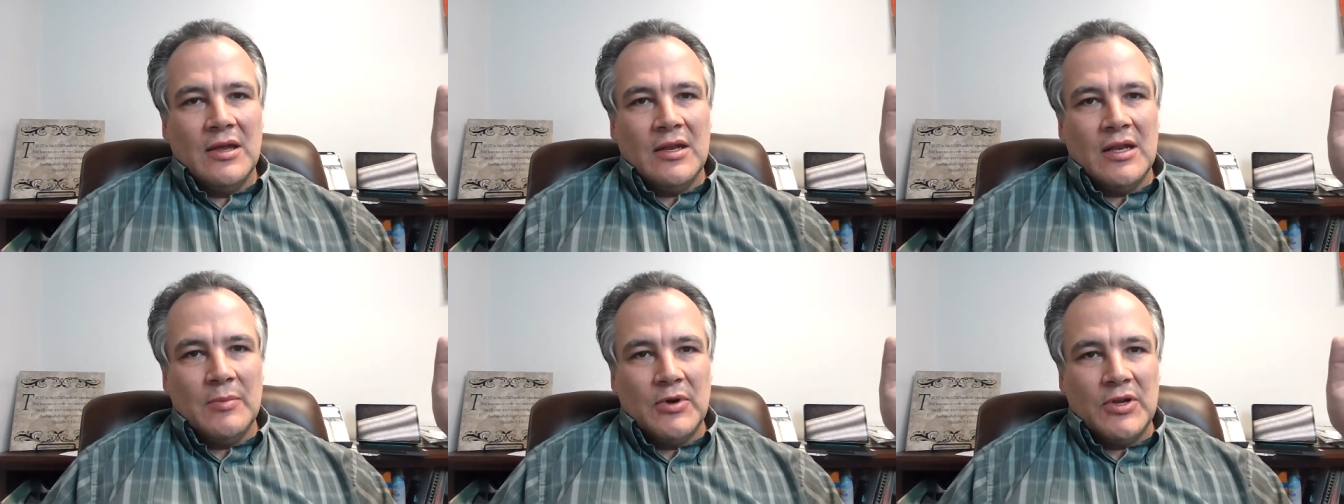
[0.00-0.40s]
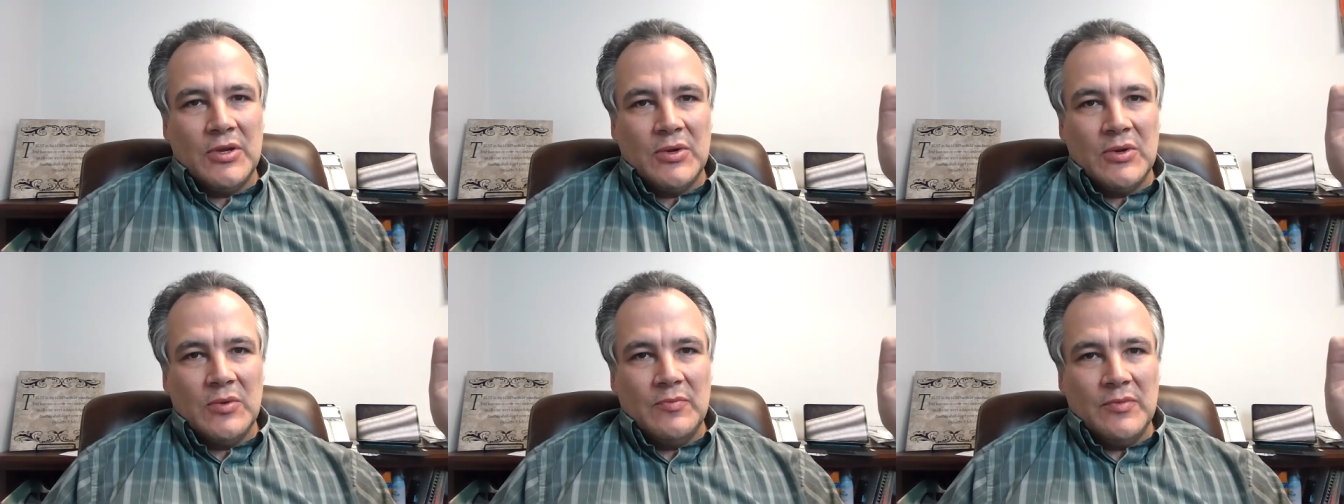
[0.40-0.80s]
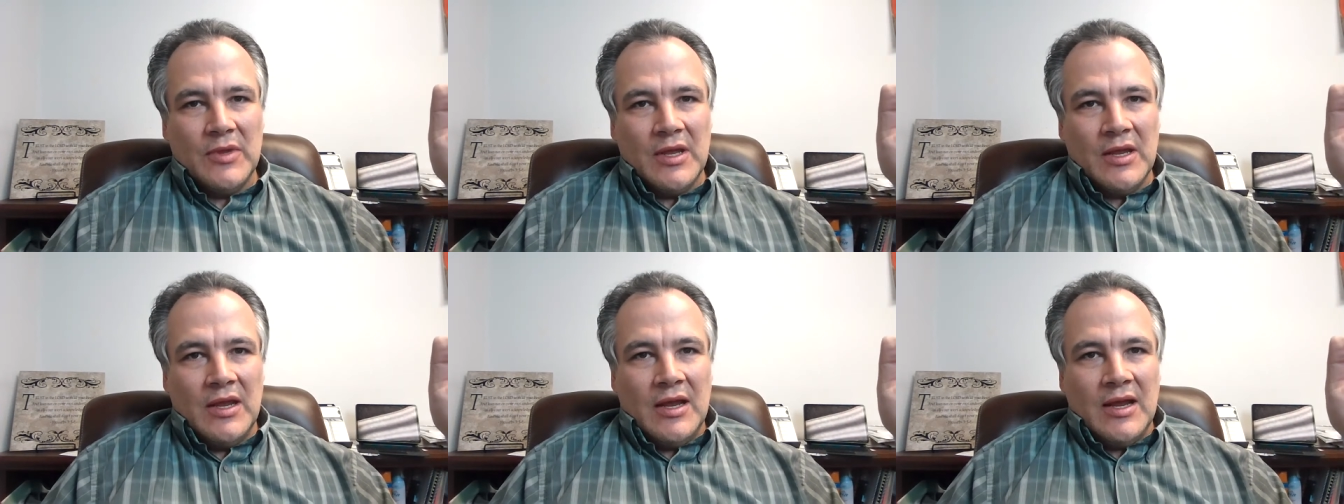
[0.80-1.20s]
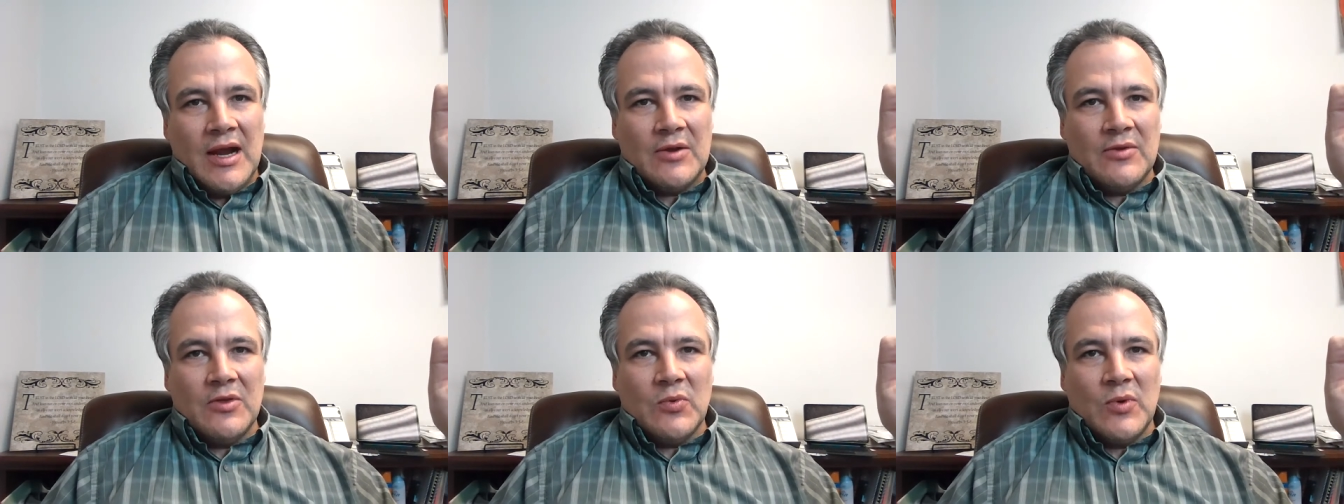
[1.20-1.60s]
Number two,
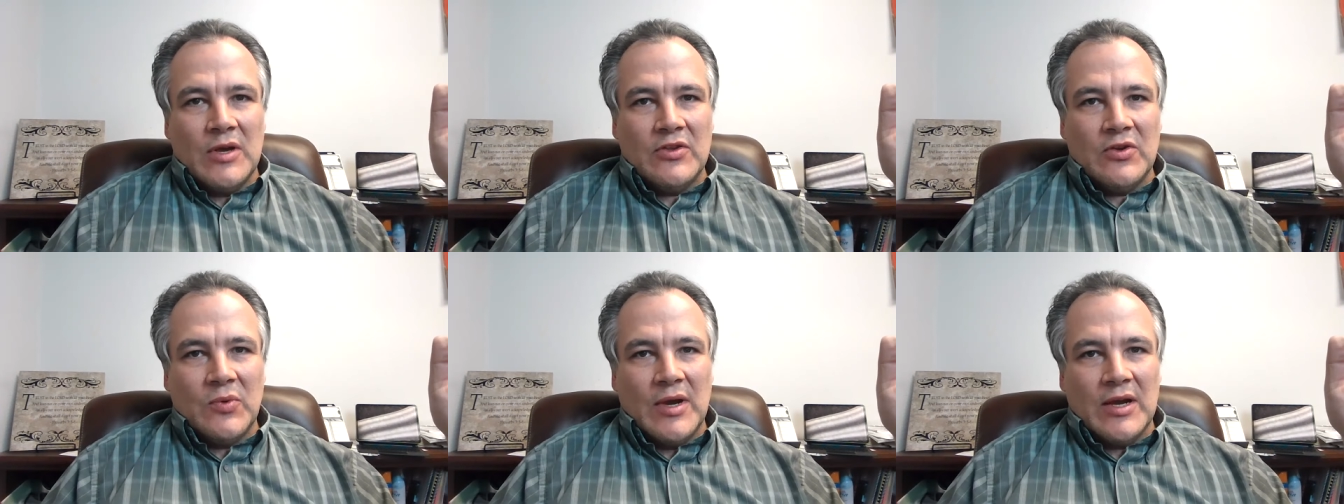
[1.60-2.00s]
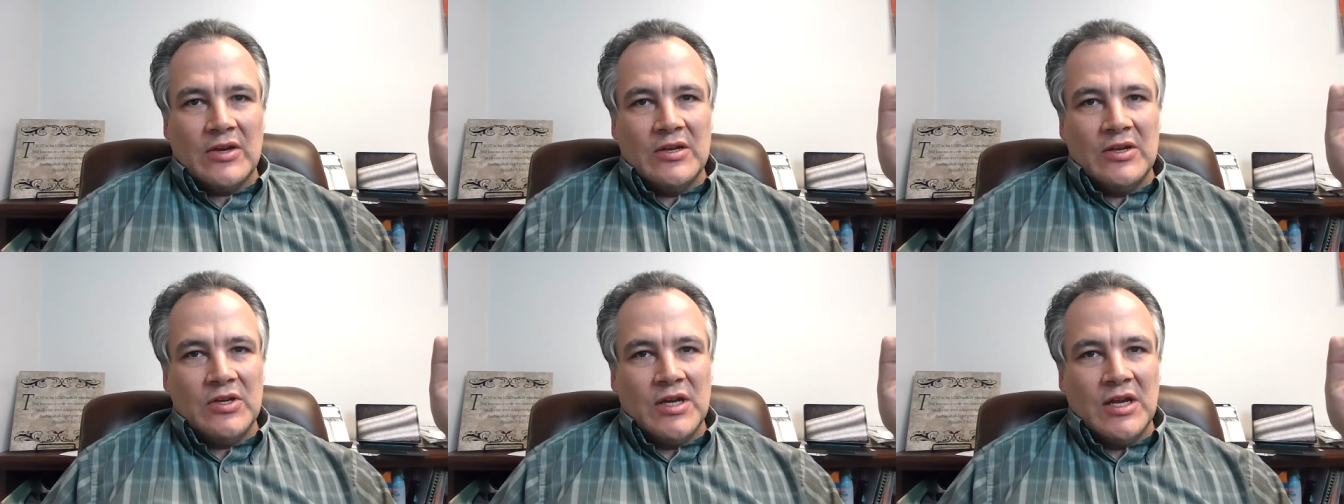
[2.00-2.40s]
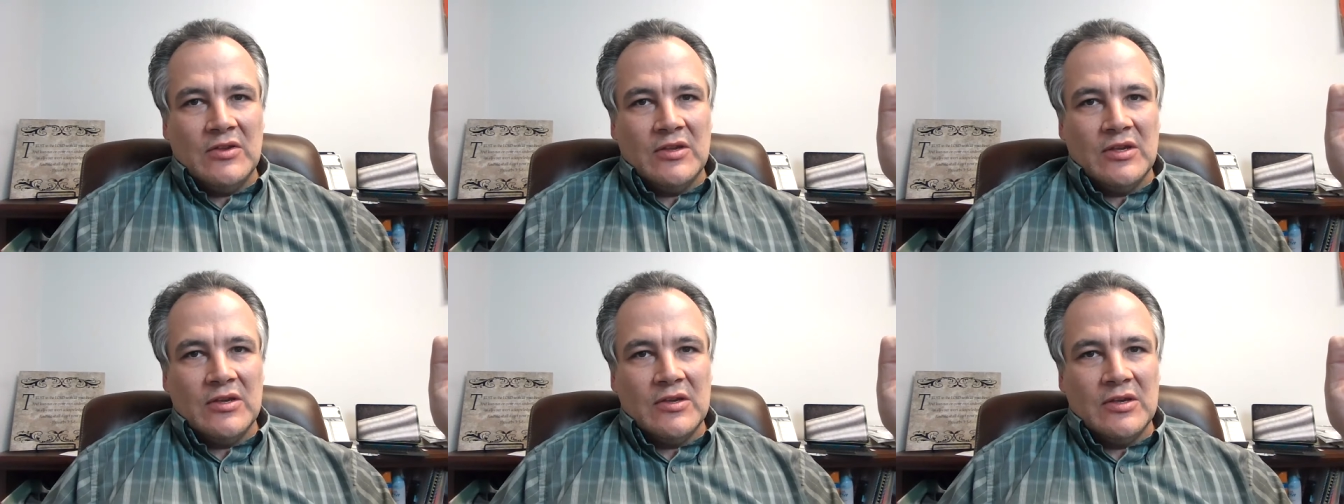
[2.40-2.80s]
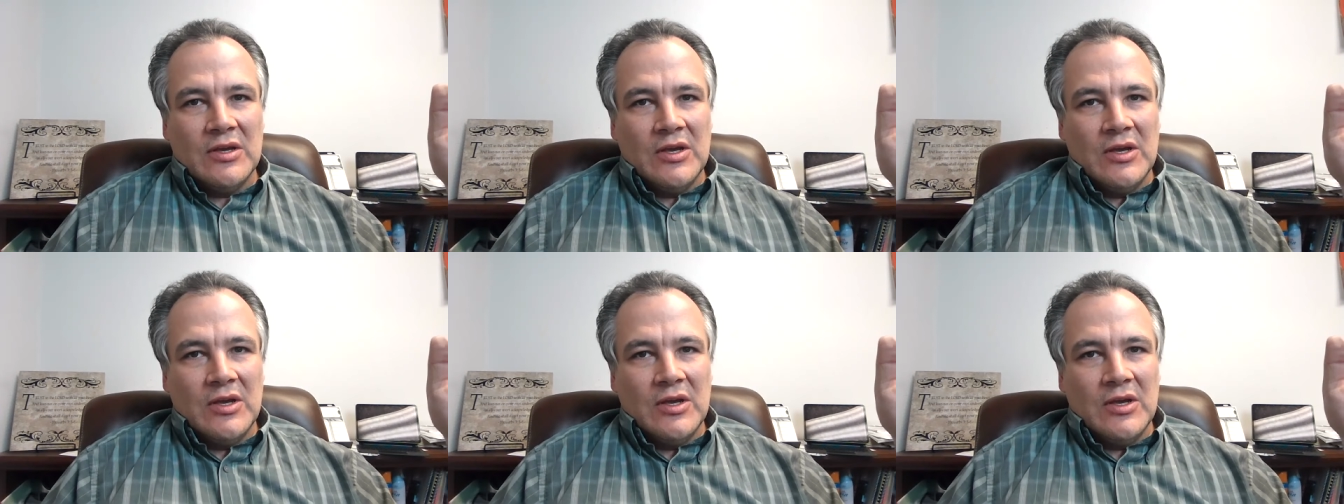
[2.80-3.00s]
after the resurrection of Jesus,